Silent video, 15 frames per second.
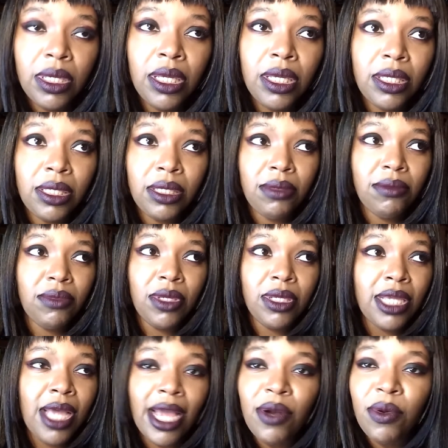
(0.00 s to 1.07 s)
it's
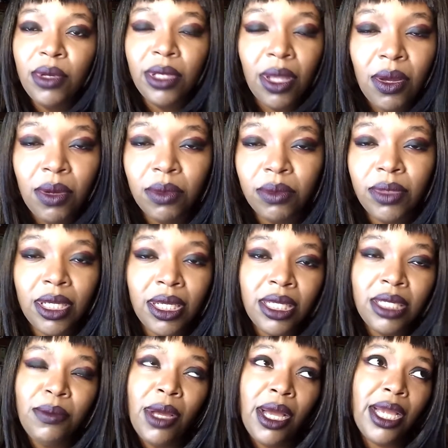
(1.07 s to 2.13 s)
the title alone.
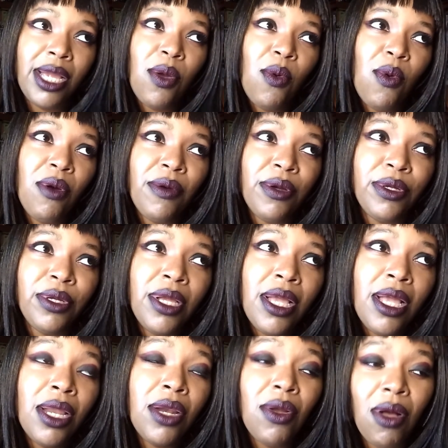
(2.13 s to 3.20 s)
Is my horror
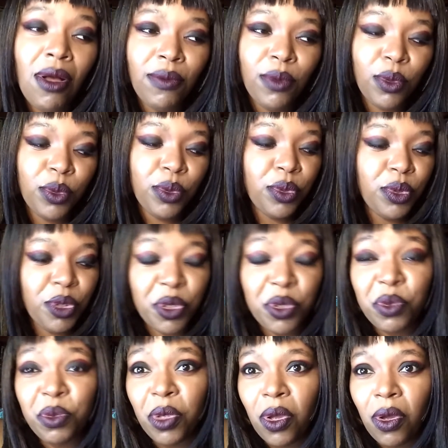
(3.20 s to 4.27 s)
novel
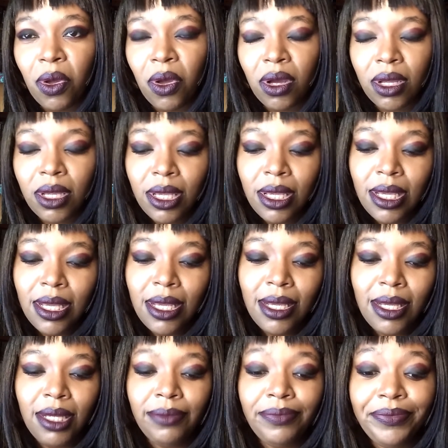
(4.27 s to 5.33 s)
too long?
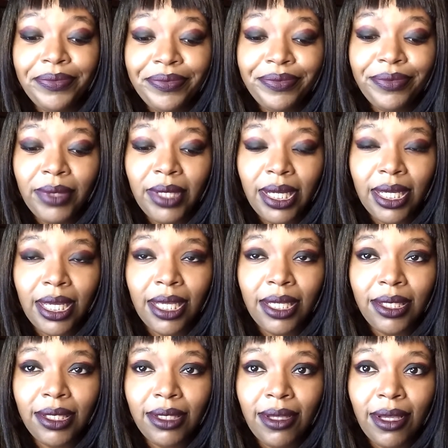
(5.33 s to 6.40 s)
I
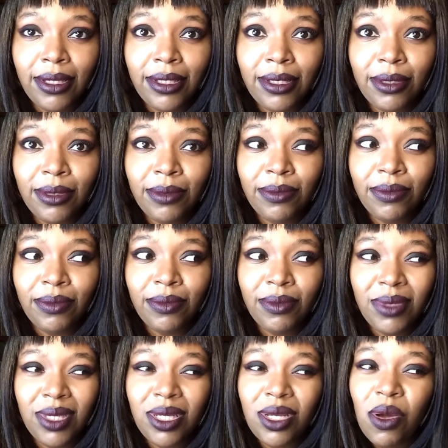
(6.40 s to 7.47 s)
guess
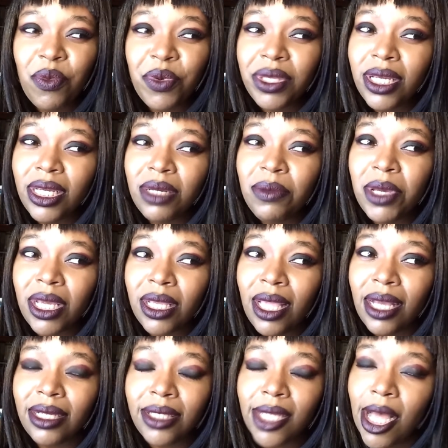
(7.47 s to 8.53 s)
you don't really need to make it
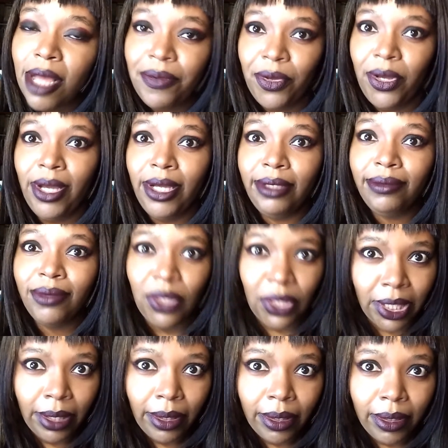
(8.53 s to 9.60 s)
like sci-fi
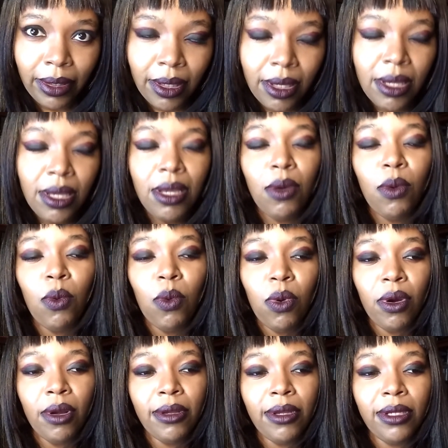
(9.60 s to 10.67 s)
length
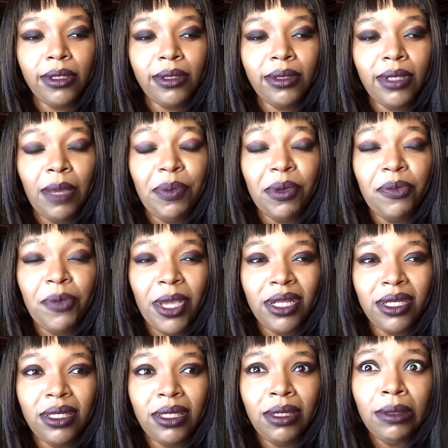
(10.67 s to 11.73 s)
or epic
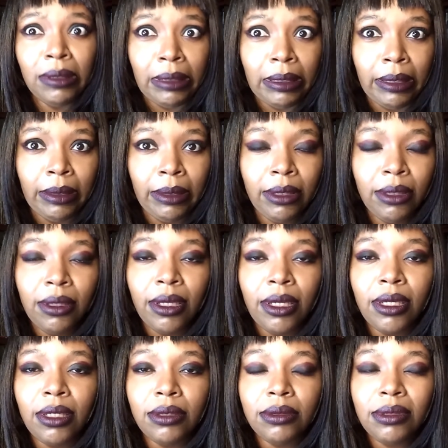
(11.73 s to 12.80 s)
fantasy length.
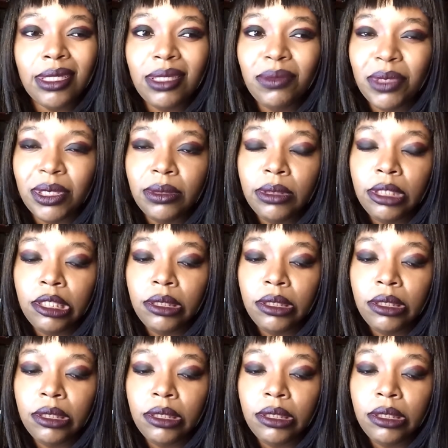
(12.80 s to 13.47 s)
Like, that's a bit